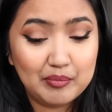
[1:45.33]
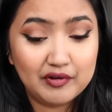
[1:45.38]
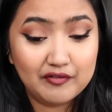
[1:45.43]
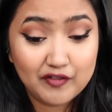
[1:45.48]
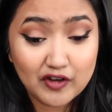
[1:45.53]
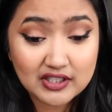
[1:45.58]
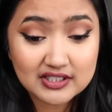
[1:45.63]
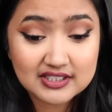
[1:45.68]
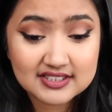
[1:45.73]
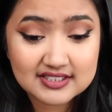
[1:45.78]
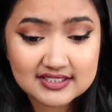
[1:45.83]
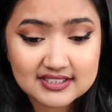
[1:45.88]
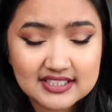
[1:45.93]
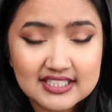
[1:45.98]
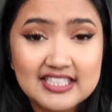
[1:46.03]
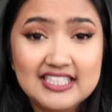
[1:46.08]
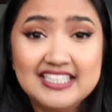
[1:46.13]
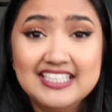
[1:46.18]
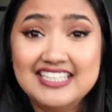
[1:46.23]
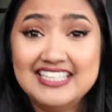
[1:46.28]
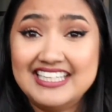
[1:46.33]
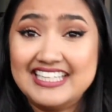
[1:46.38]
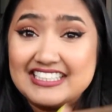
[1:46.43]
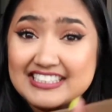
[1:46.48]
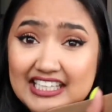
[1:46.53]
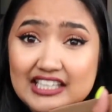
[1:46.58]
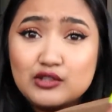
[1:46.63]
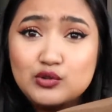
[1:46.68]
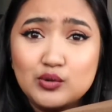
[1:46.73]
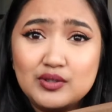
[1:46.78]
But first, let's
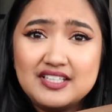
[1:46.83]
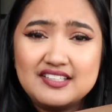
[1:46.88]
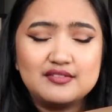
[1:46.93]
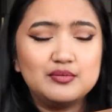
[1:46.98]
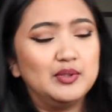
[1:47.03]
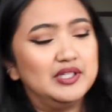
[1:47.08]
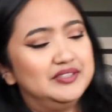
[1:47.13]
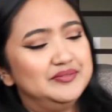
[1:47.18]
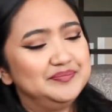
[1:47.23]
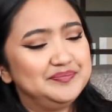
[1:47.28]
get to this one.